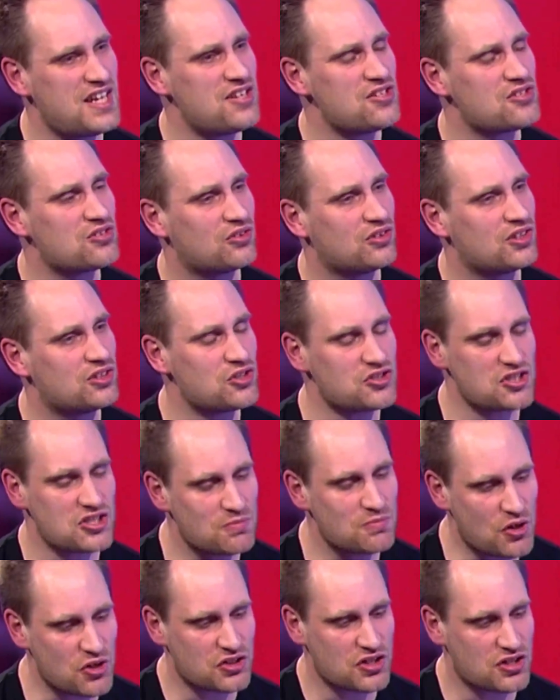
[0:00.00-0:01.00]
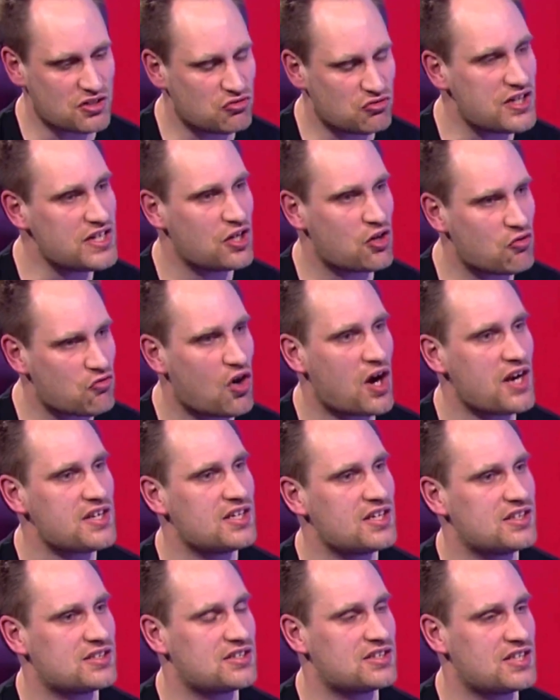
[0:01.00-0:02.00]
essential, just as much as reading or
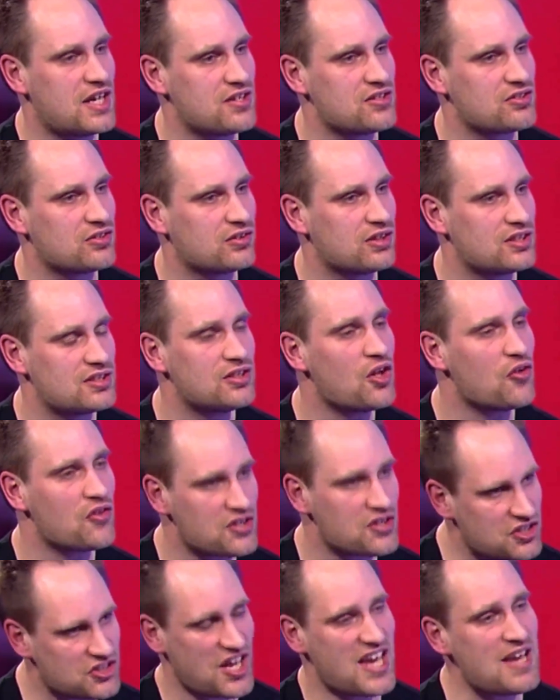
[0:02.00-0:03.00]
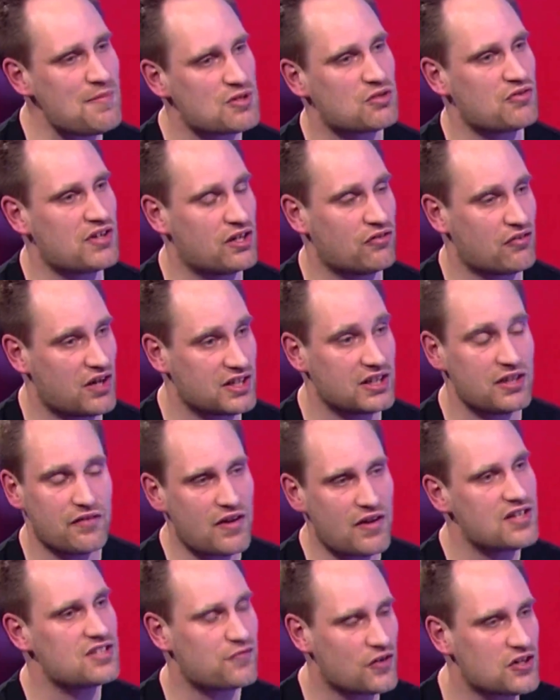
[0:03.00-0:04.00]
writing is essential. It's not the same as reading and writing,
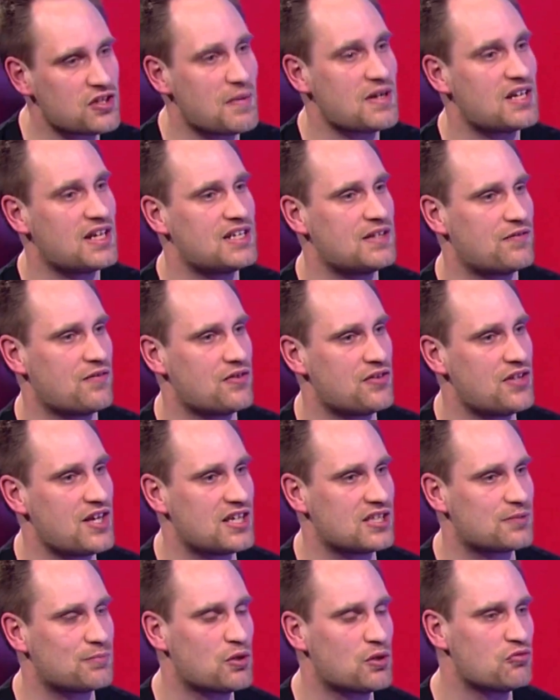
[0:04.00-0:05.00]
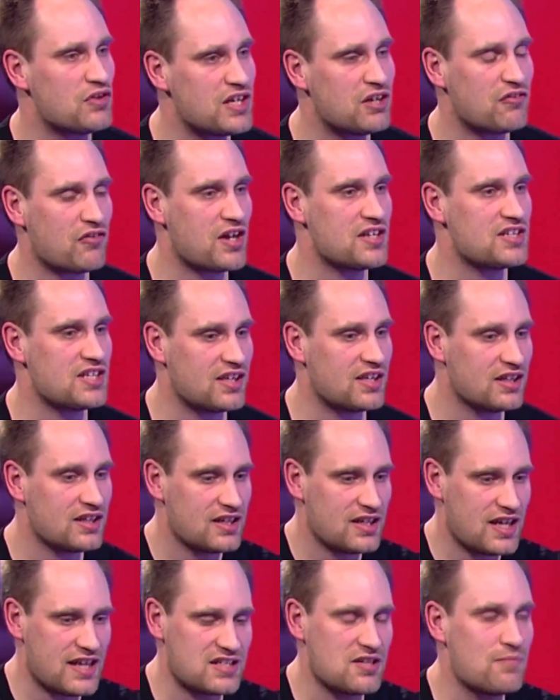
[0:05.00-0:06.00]
they're very fundamentally different things, but reading and writing
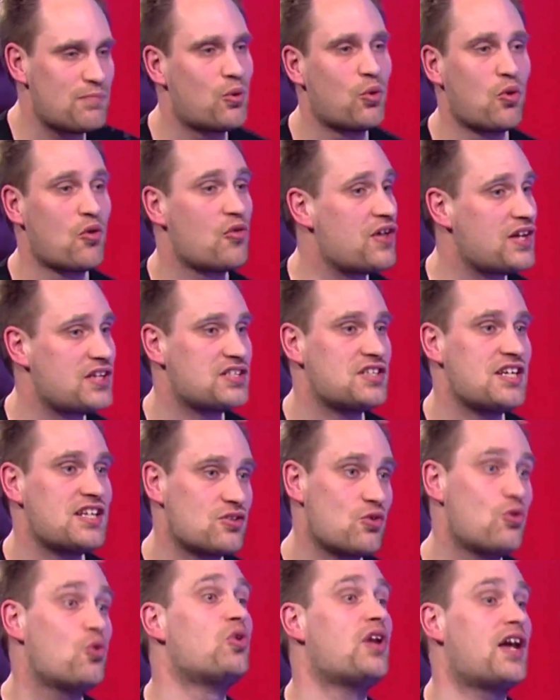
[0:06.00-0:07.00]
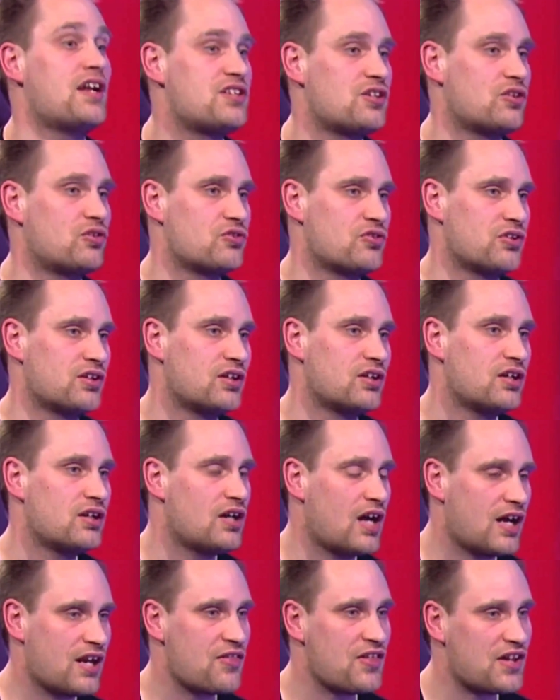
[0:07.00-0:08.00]
is an important thing to teach all our children,
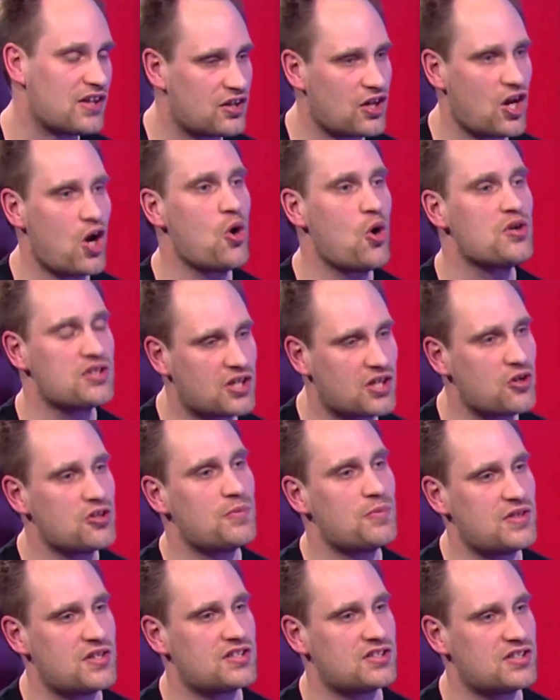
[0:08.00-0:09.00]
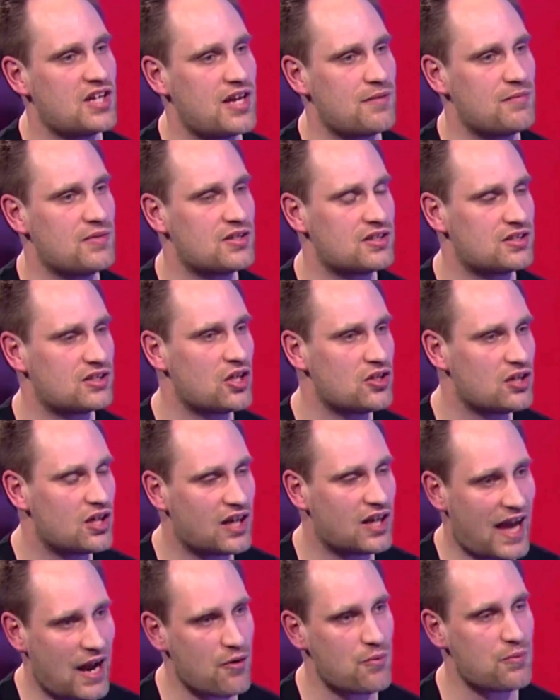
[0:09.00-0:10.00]
and I think code is going to be the same. It's going
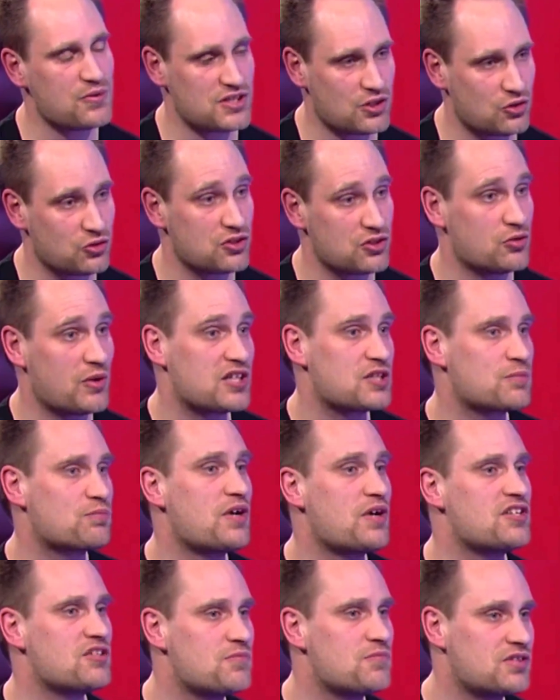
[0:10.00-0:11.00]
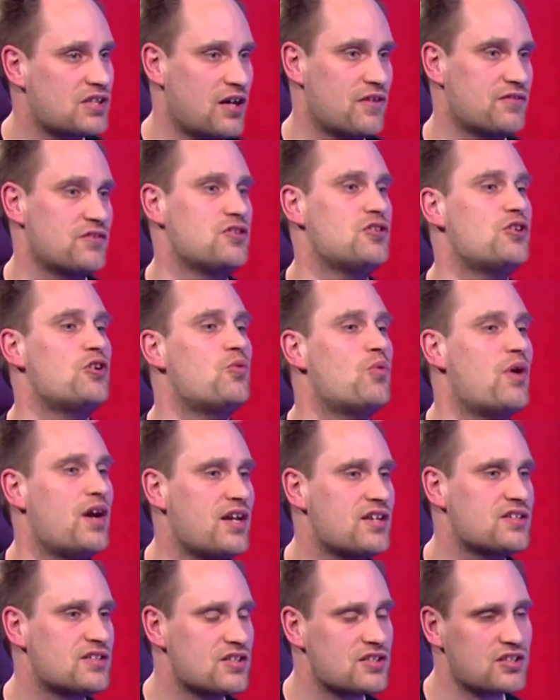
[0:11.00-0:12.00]
to allow children to express themselves in new
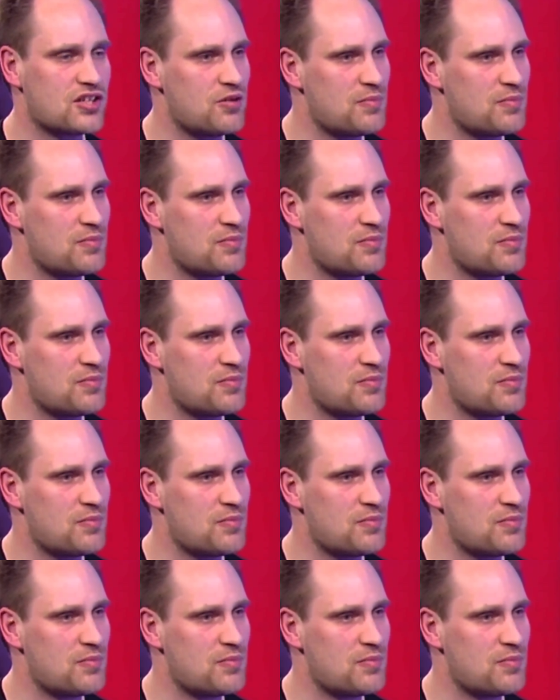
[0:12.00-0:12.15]
ways, and